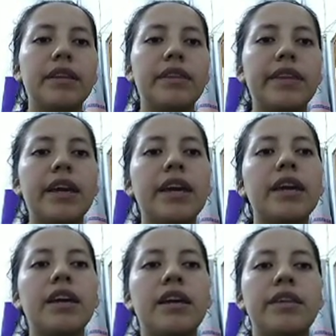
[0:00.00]

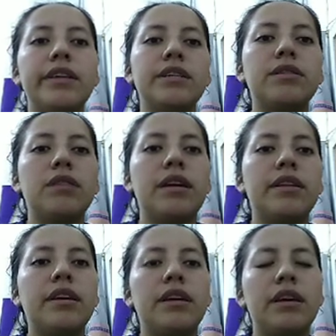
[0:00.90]
they in this
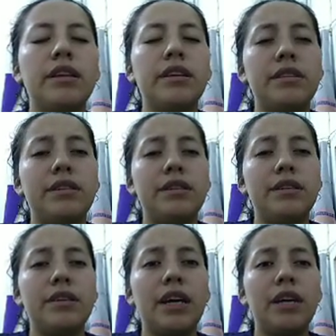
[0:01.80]
study, in
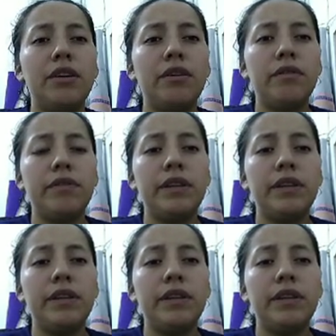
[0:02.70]
this kind of